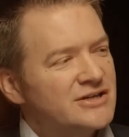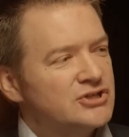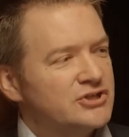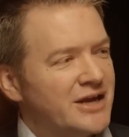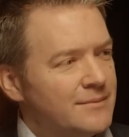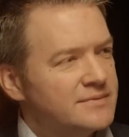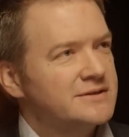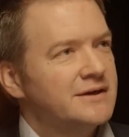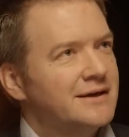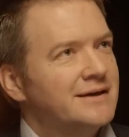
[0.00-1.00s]
shaped
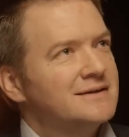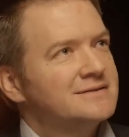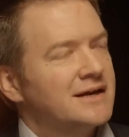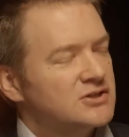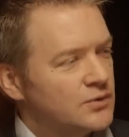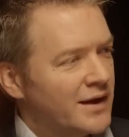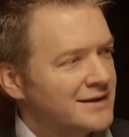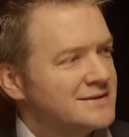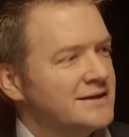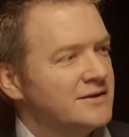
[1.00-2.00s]

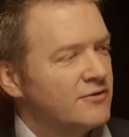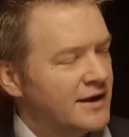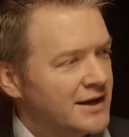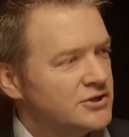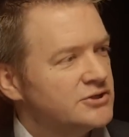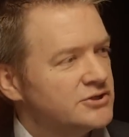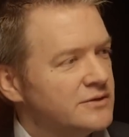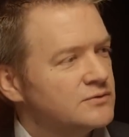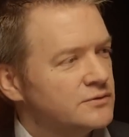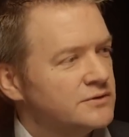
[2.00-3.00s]
sexuality and
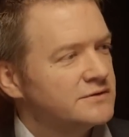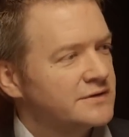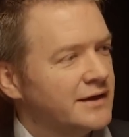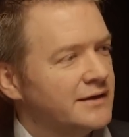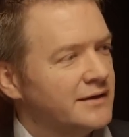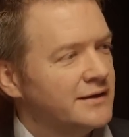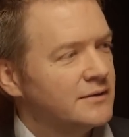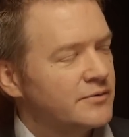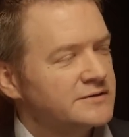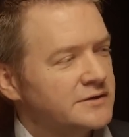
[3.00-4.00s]
relationships, would you say, in the
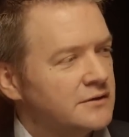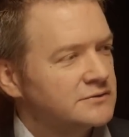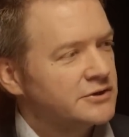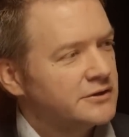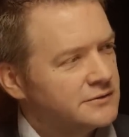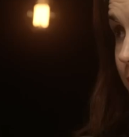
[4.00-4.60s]
present culture?